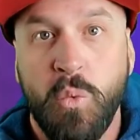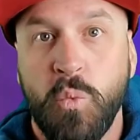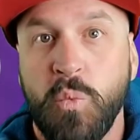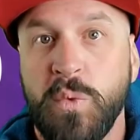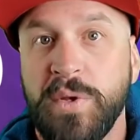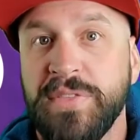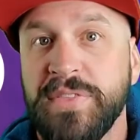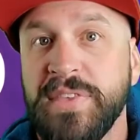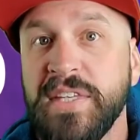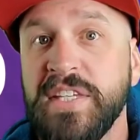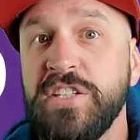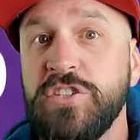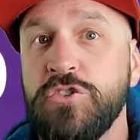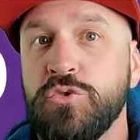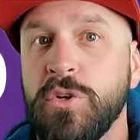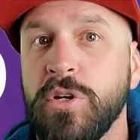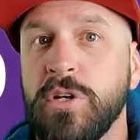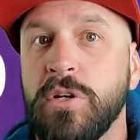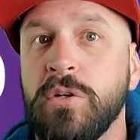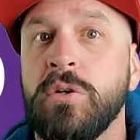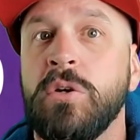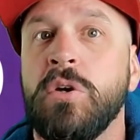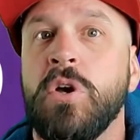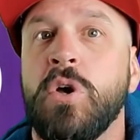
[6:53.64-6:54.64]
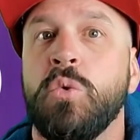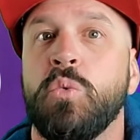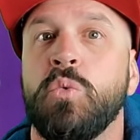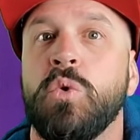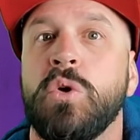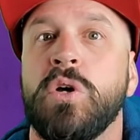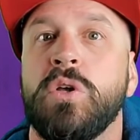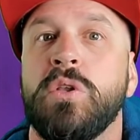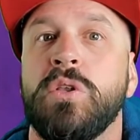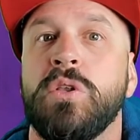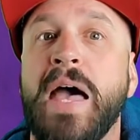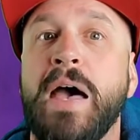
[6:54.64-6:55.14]
With this drill,
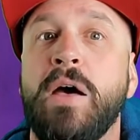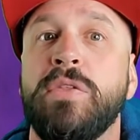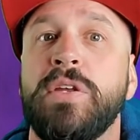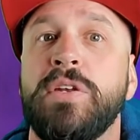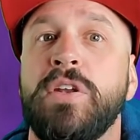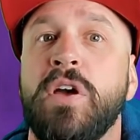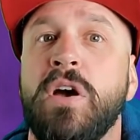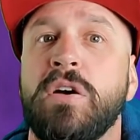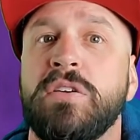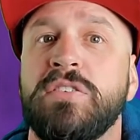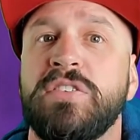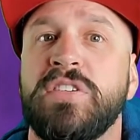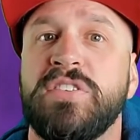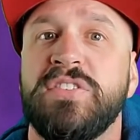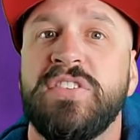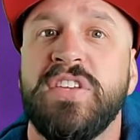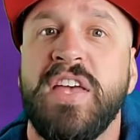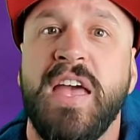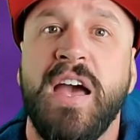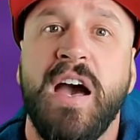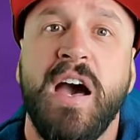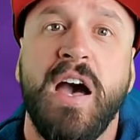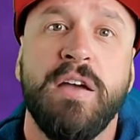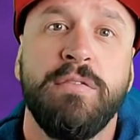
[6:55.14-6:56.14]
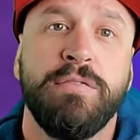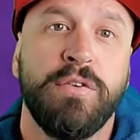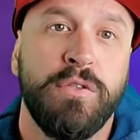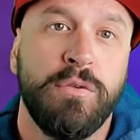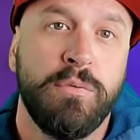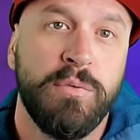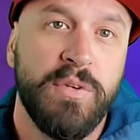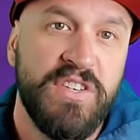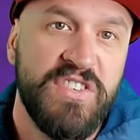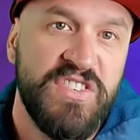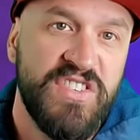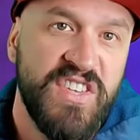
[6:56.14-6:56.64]
we'll allow the dogs to say hi for
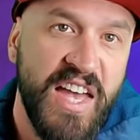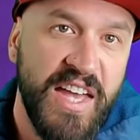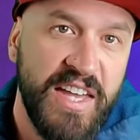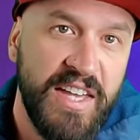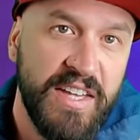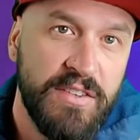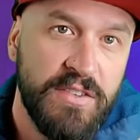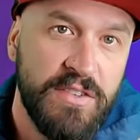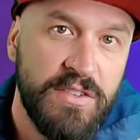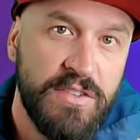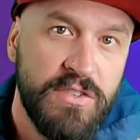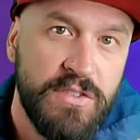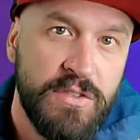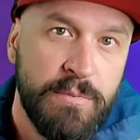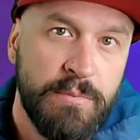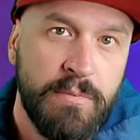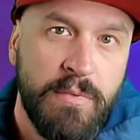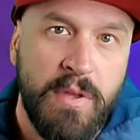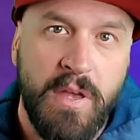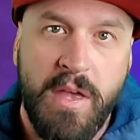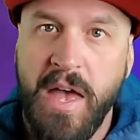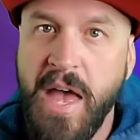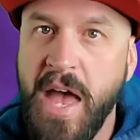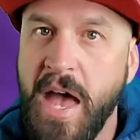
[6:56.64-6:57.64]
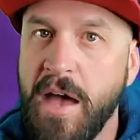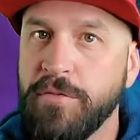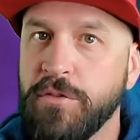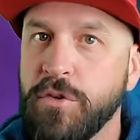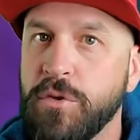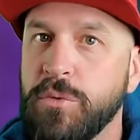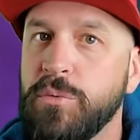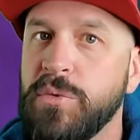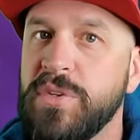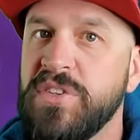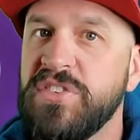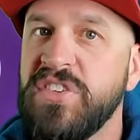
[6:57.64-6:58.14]
3 seconds.
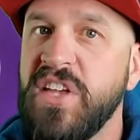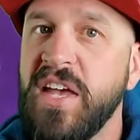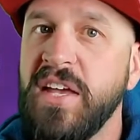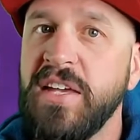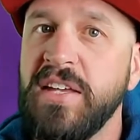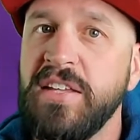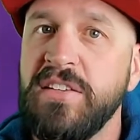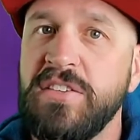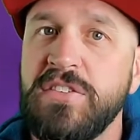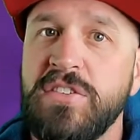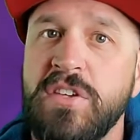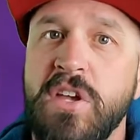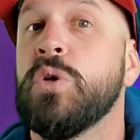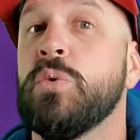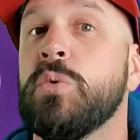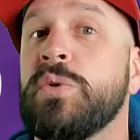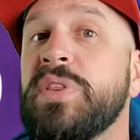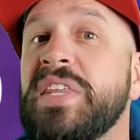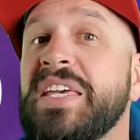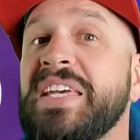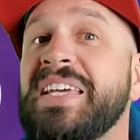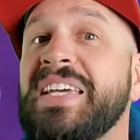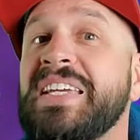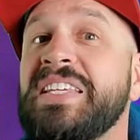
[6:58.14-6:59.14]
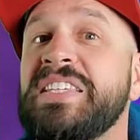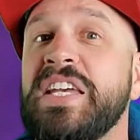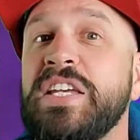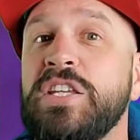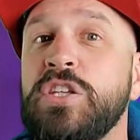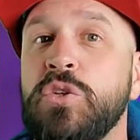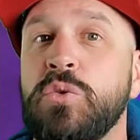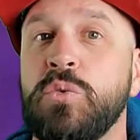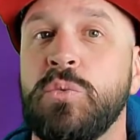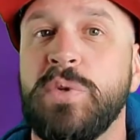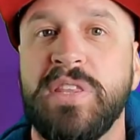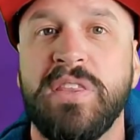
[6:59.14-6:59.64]
After 3 seconds, we will then
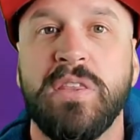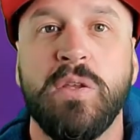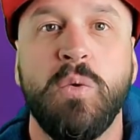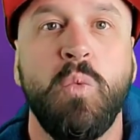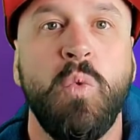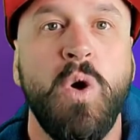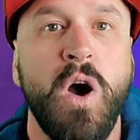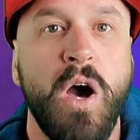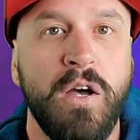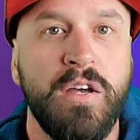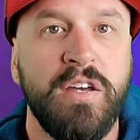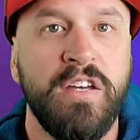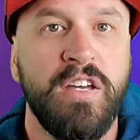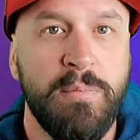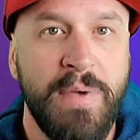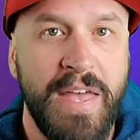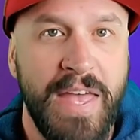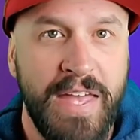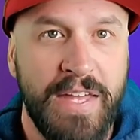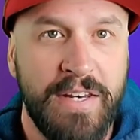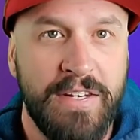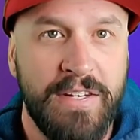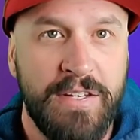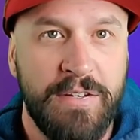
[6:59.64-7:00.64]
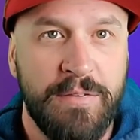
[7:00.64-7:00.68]
continue with the walk command.